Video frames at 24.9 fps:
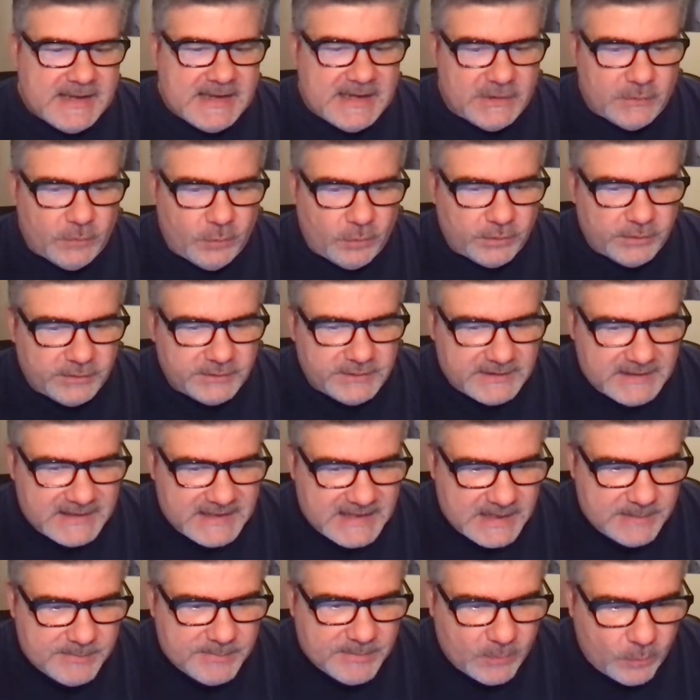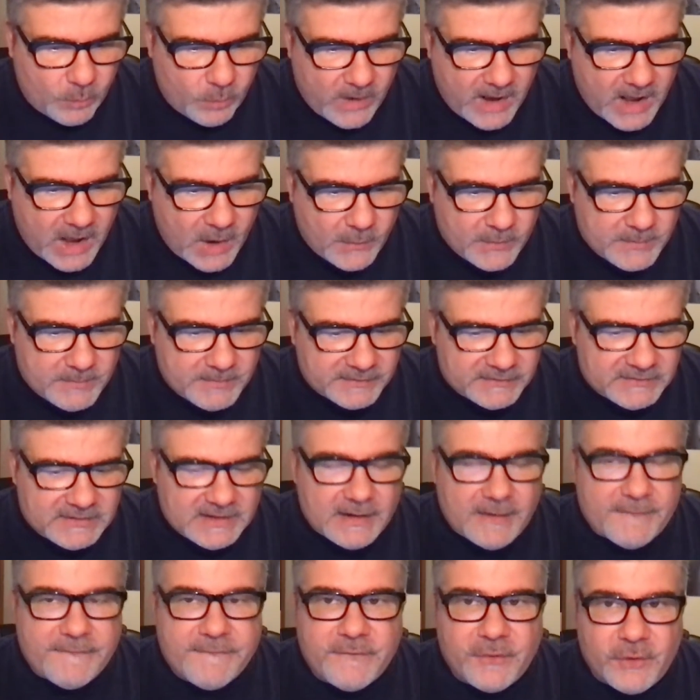In order to keep it well, we must
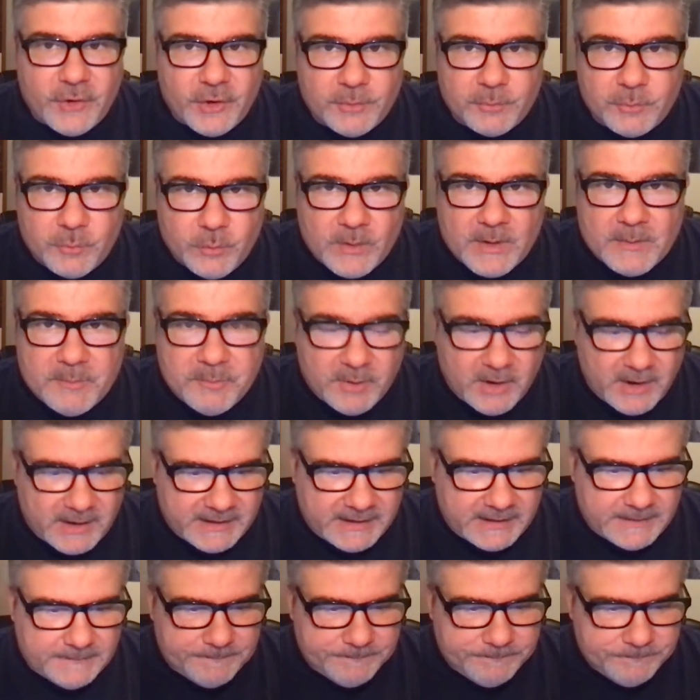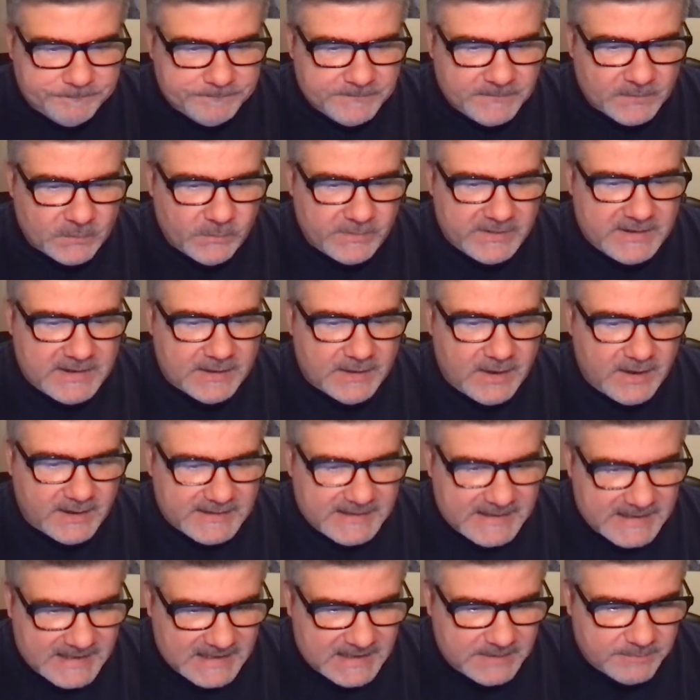get a firm grip on it. We
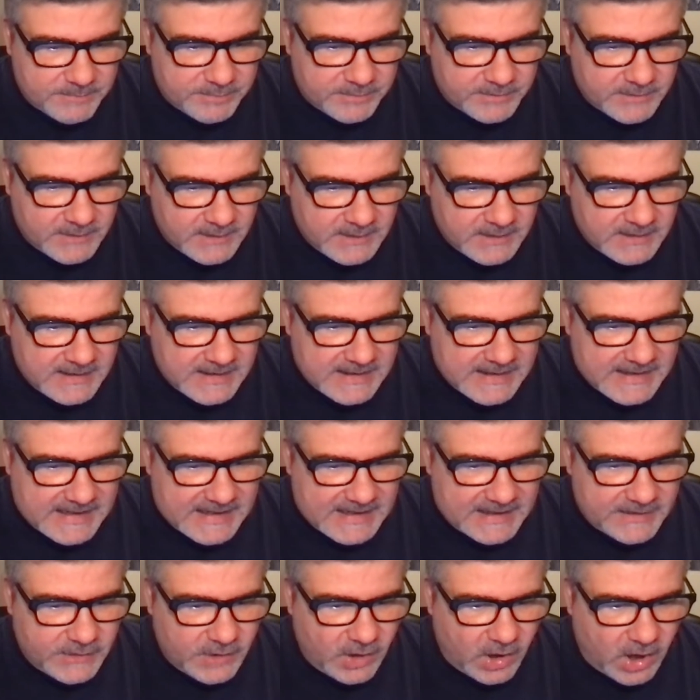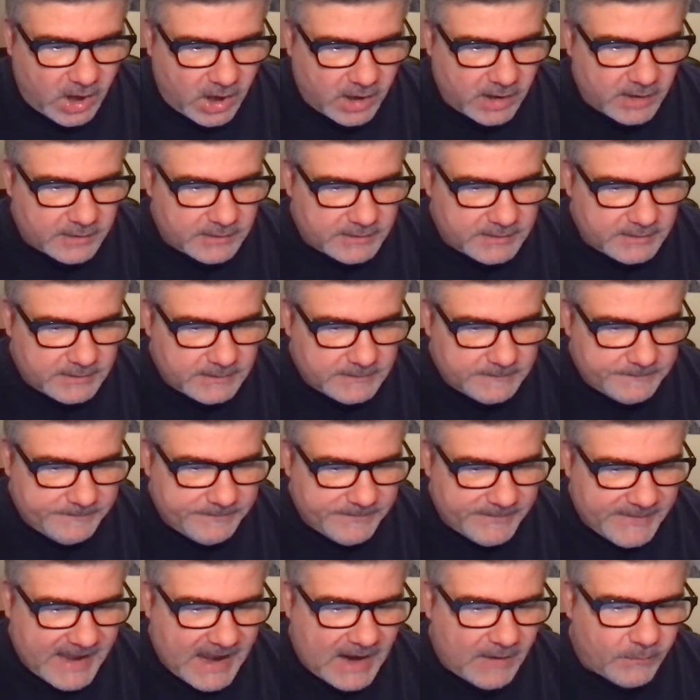cannot keep in the heart
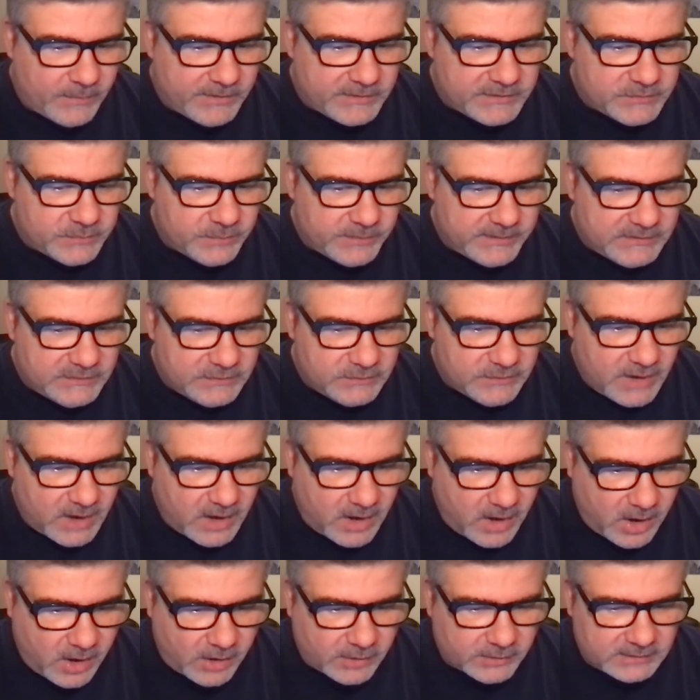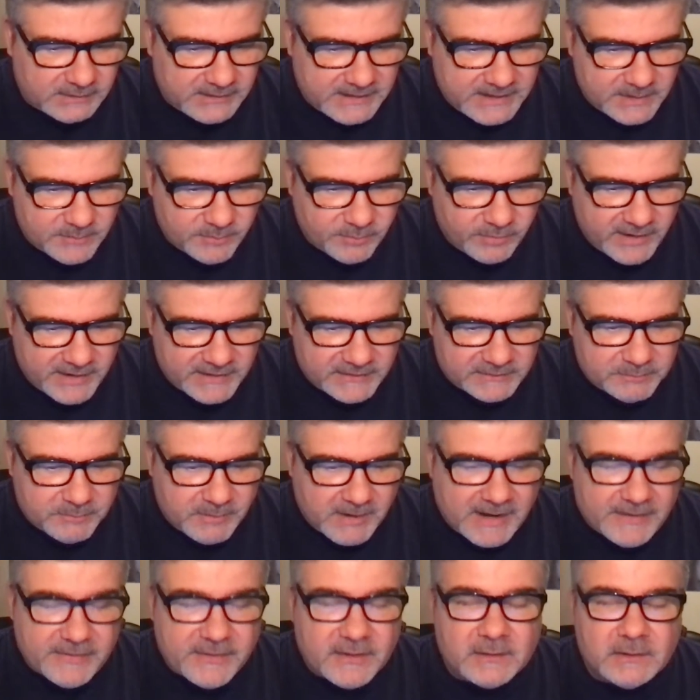that which we do not heartily embrace
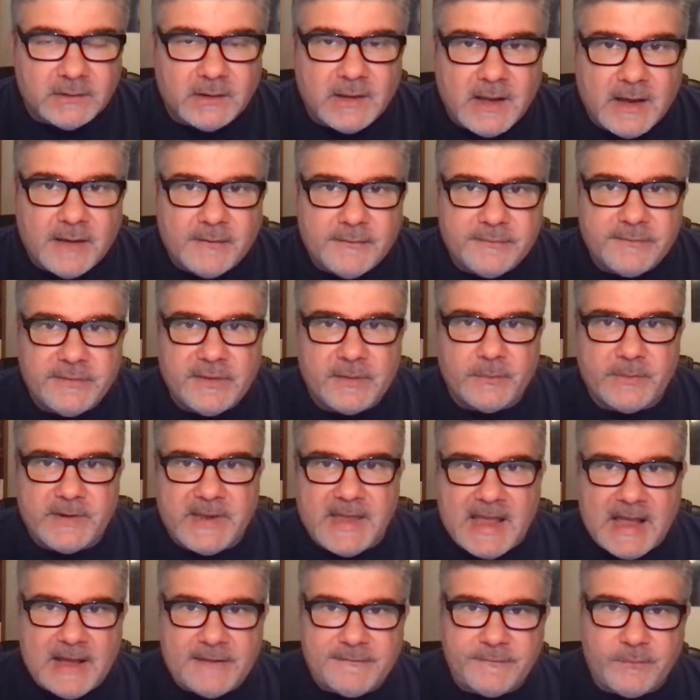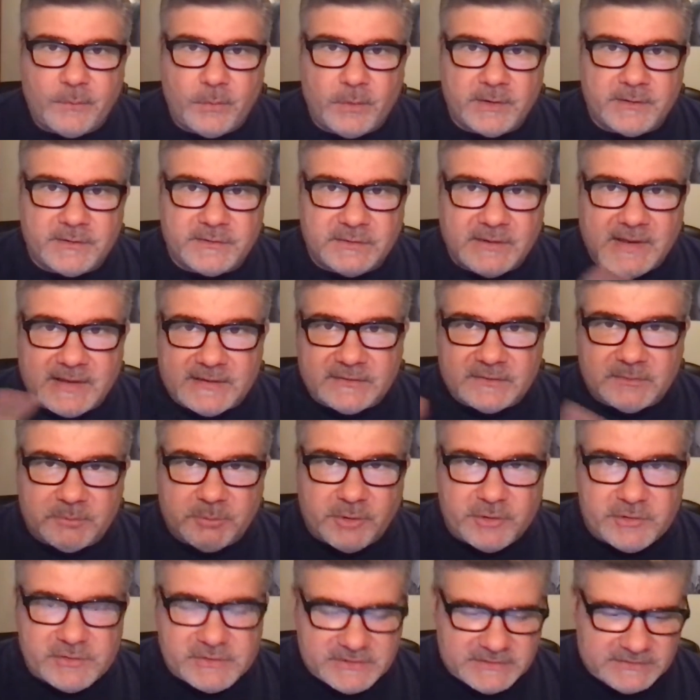by the love that we have for it. So that's
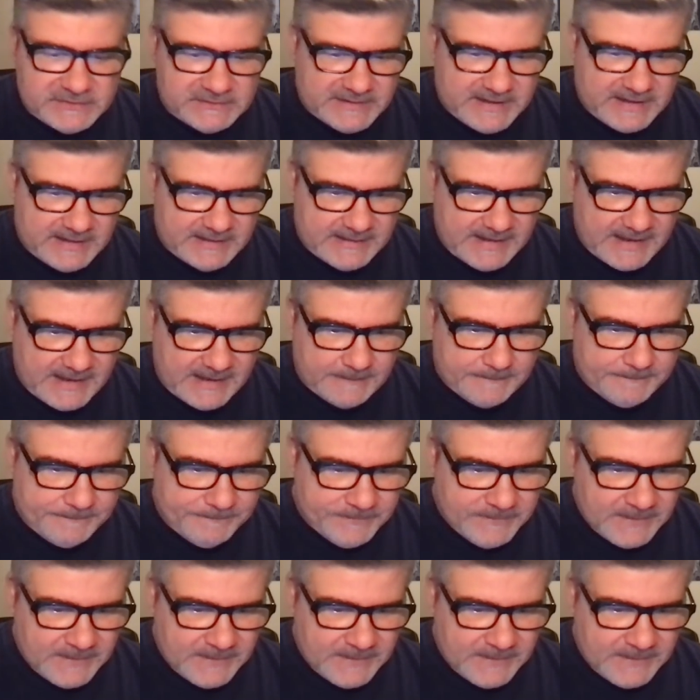Spurgeon saying that.